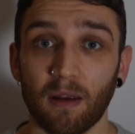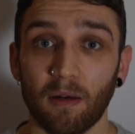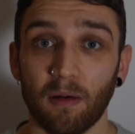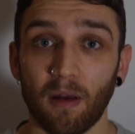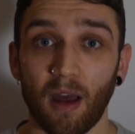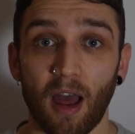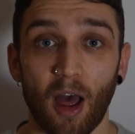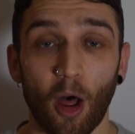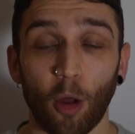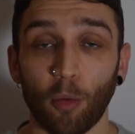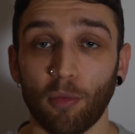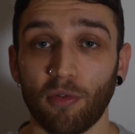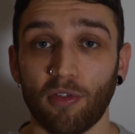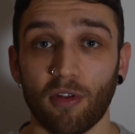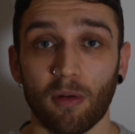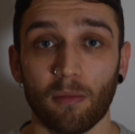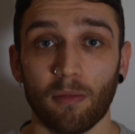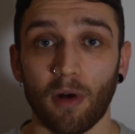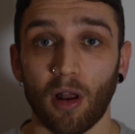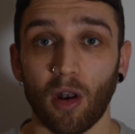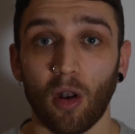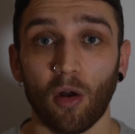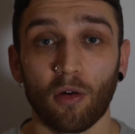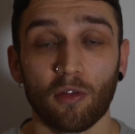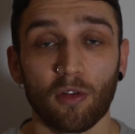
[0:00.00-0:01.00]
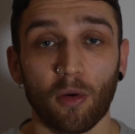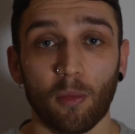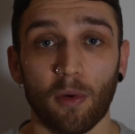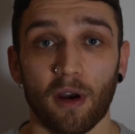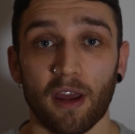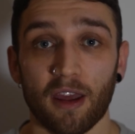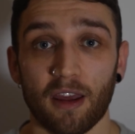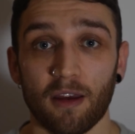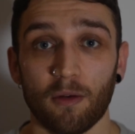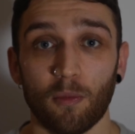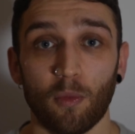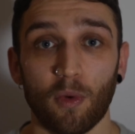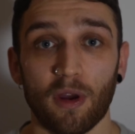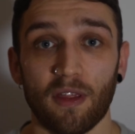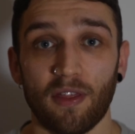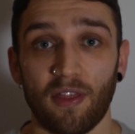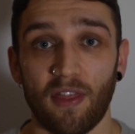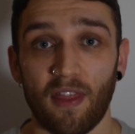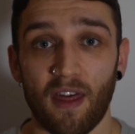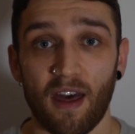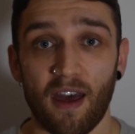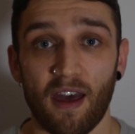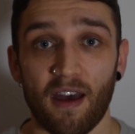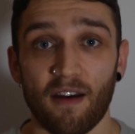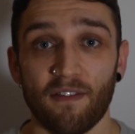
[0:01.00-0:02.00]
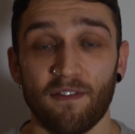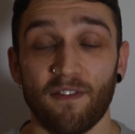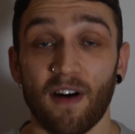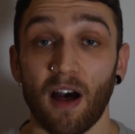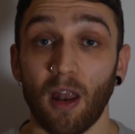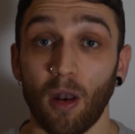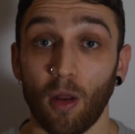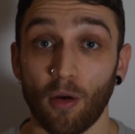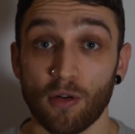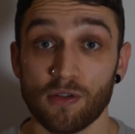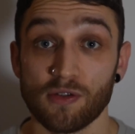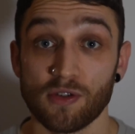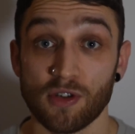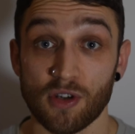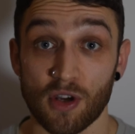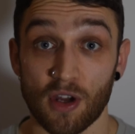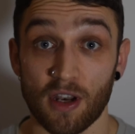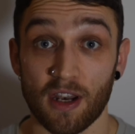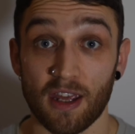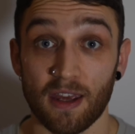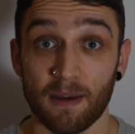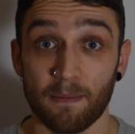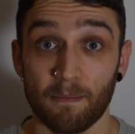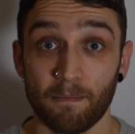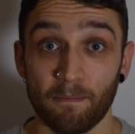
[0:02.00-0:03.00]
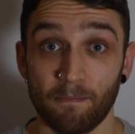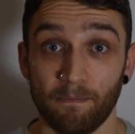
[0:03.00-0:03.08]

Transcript: helps them along the way with their fat loss journey.